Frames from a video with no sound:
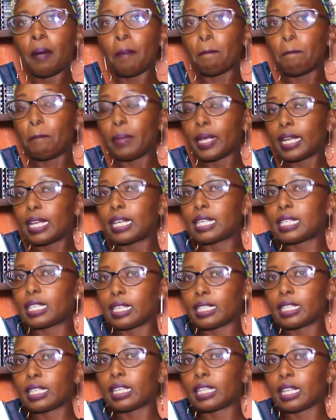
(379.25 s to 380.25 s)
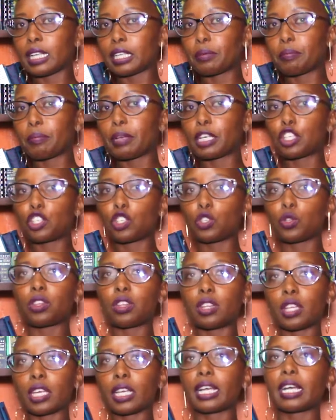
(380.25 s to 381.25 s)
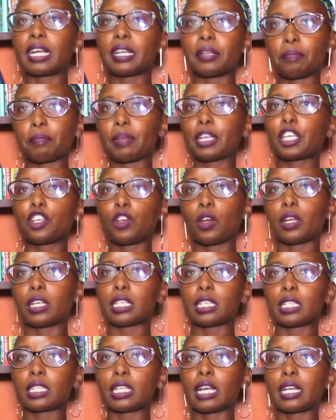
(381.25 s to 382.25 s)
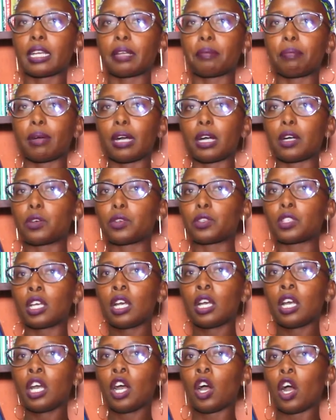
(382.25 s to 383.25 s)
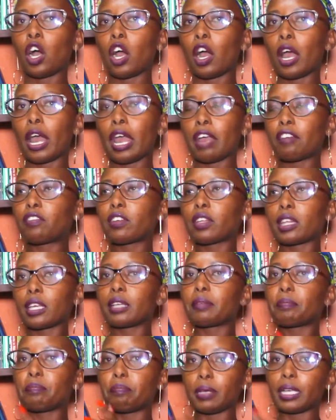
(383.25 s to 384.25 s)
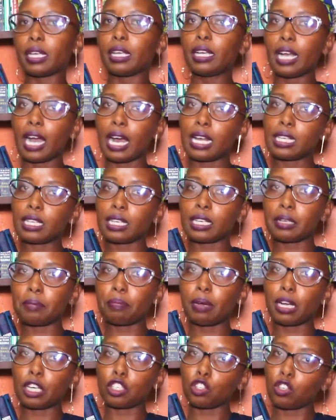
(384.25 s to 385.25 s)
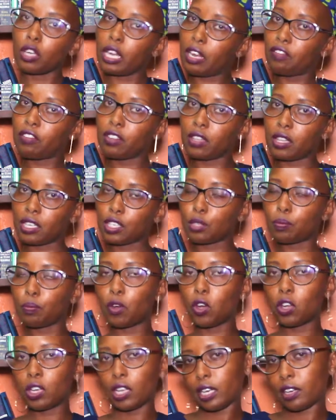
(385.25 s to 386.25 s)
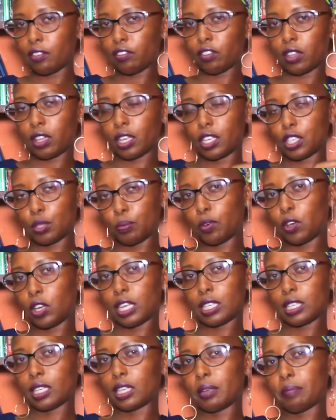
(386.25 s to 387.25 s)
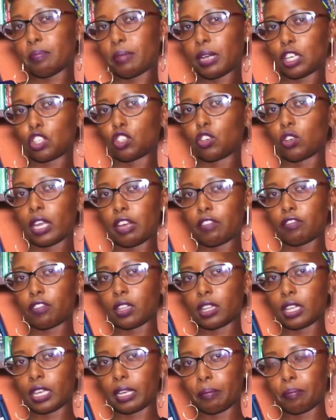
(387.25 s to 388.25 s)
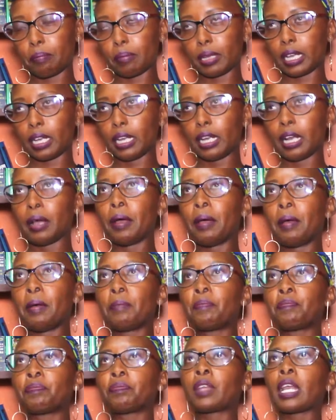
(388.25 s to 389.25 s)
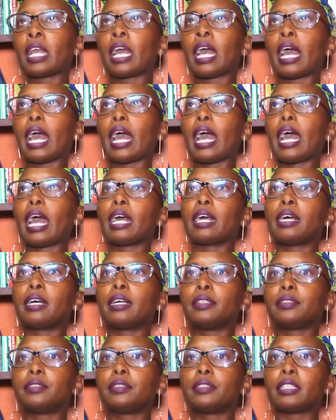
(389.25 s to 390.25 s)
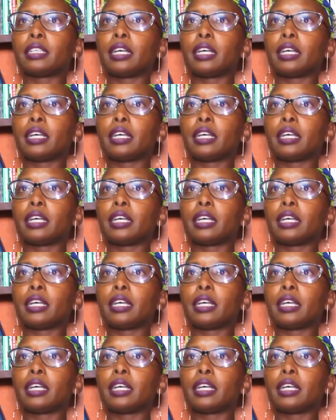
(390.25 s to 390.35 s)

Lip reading: bigger setting that makes you think and make you understand about everything big has an impact on everything small, and everything small has an impact on everything big. And